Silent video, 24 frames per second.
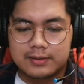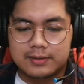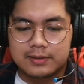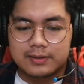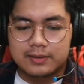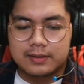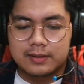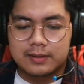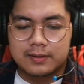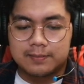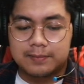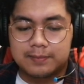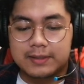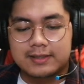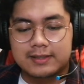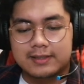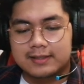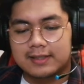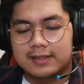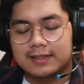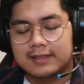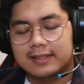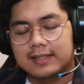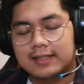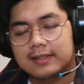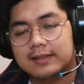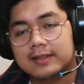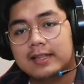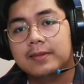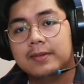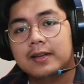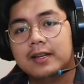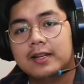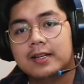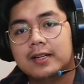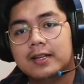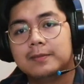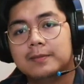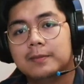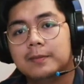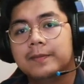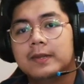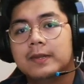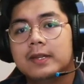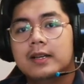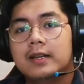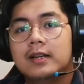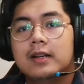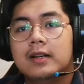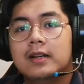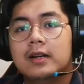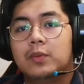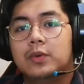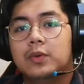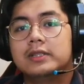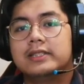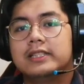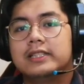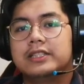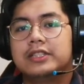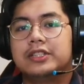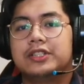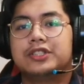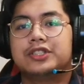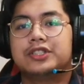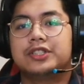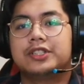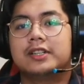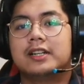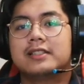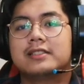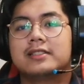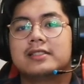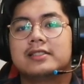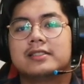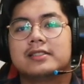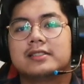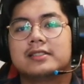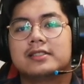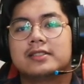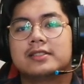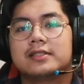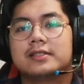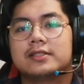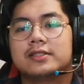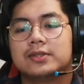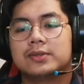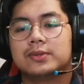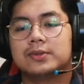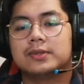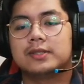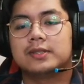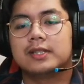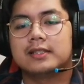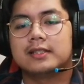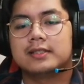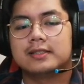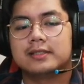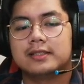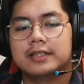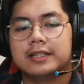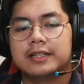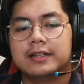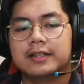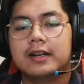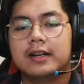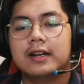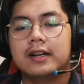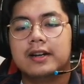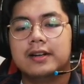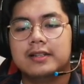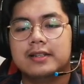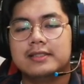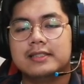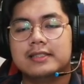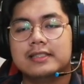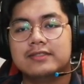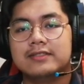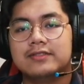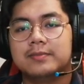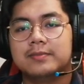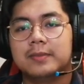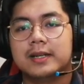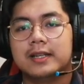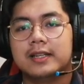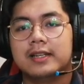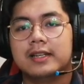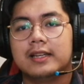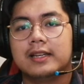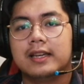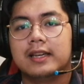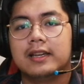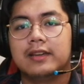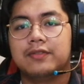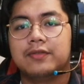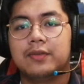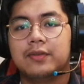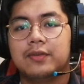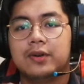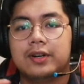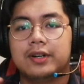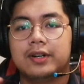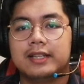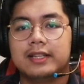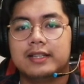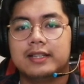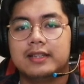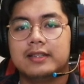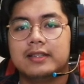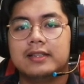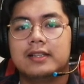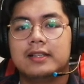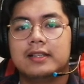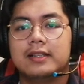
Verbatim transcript: uh, pieces like that, they become world literature as soon as they're received by a foreign